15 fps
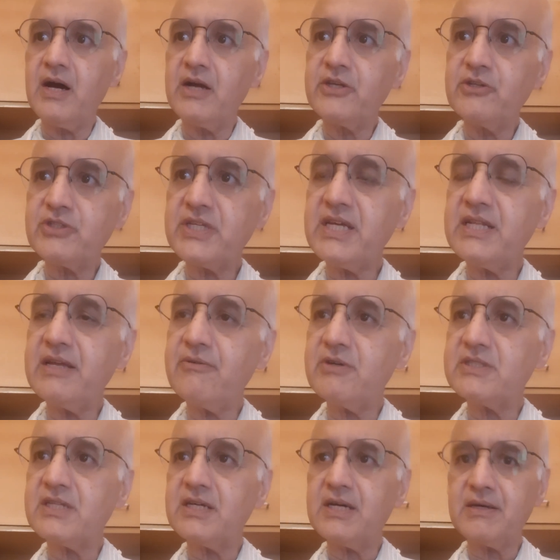You see, there
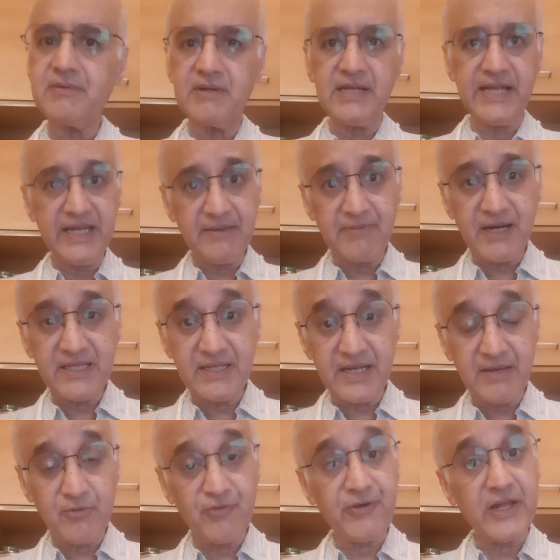was a lady by the
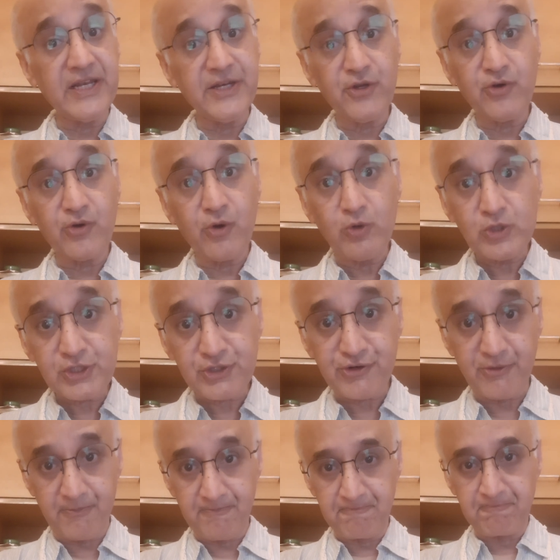name of Elinor
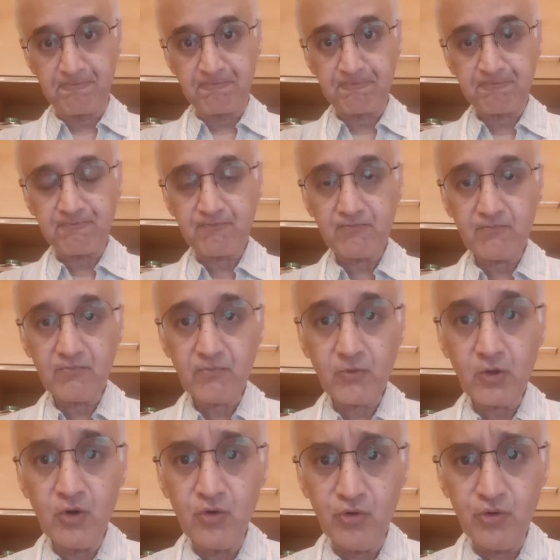Ostrom
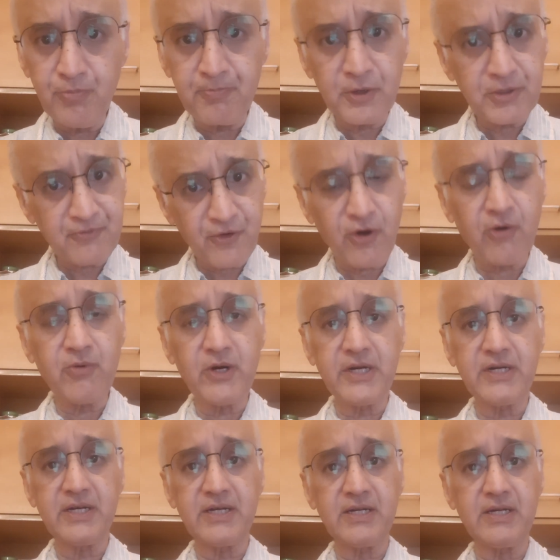who put forward
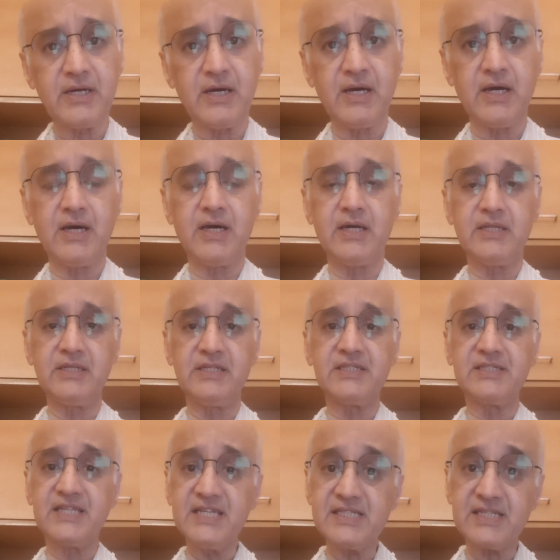this
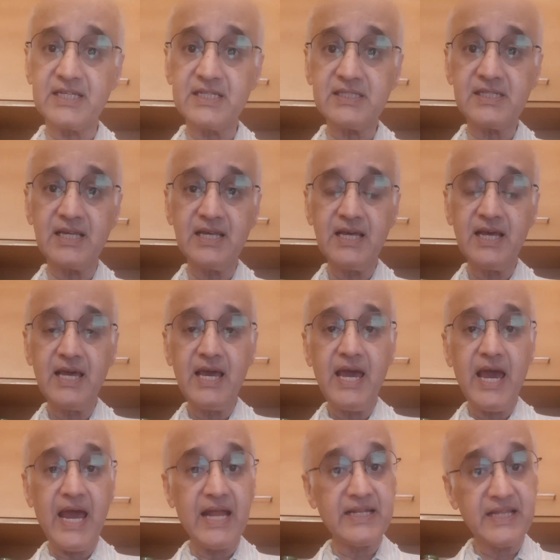thesis
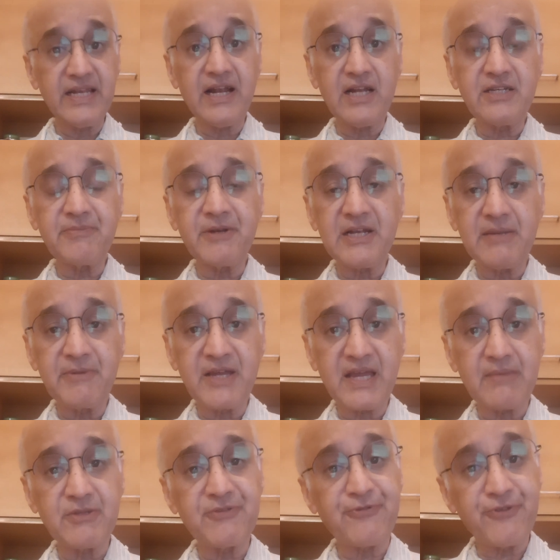and then ultimately
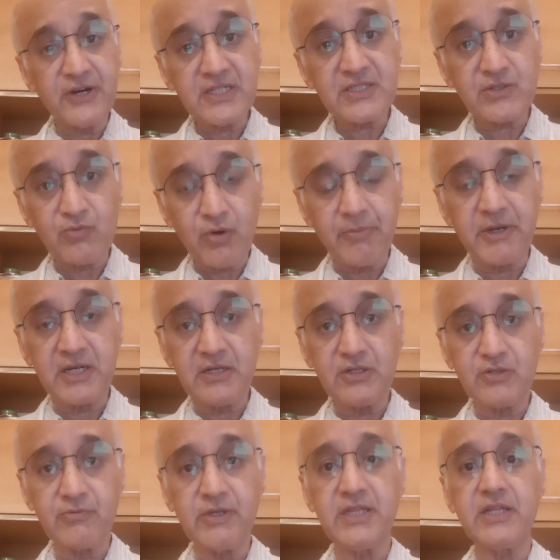became the first woman
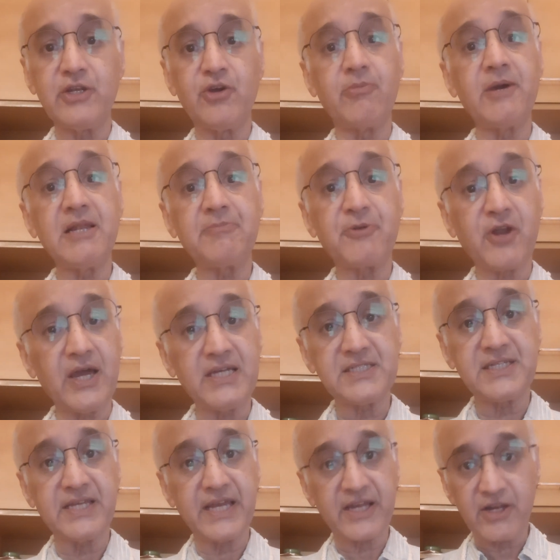to win the Nobel Prize
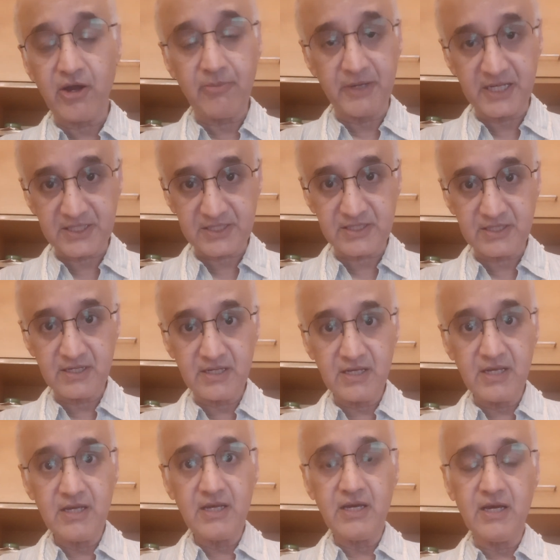in economics
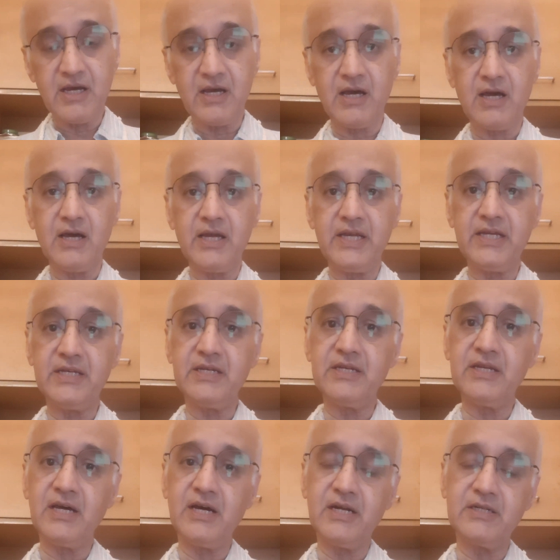in,
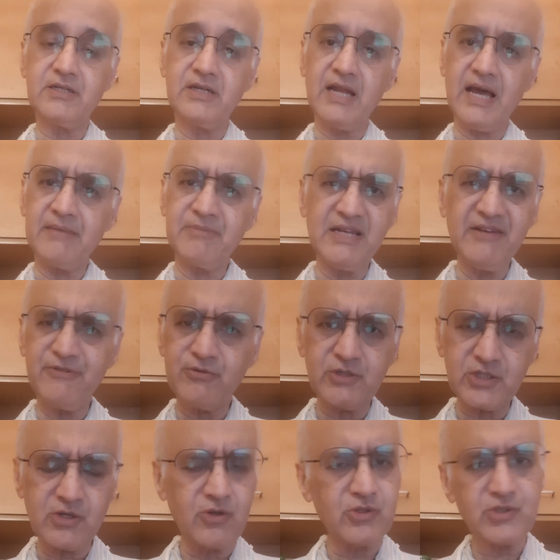I believe it was
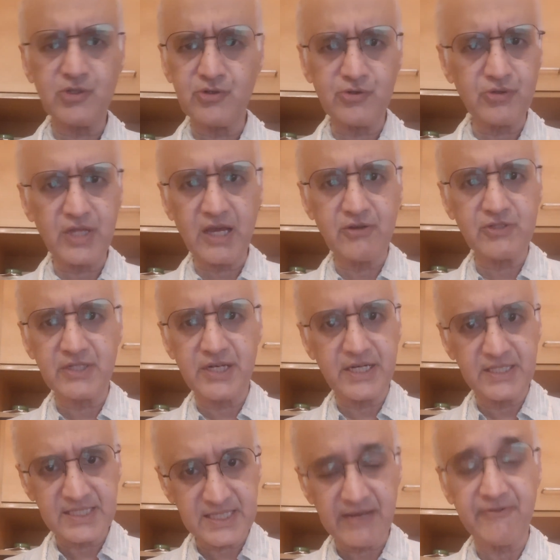close to
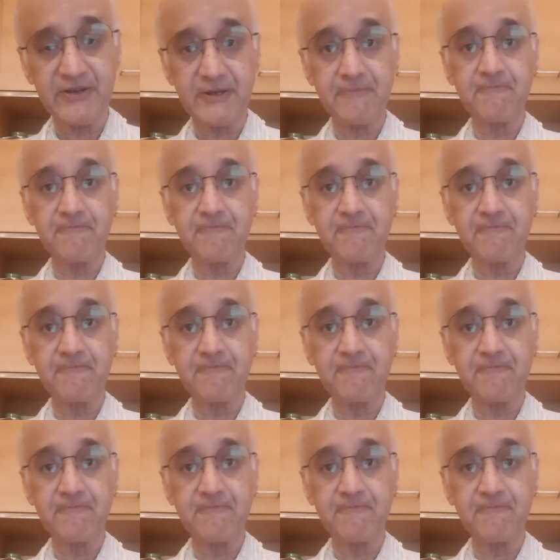2007.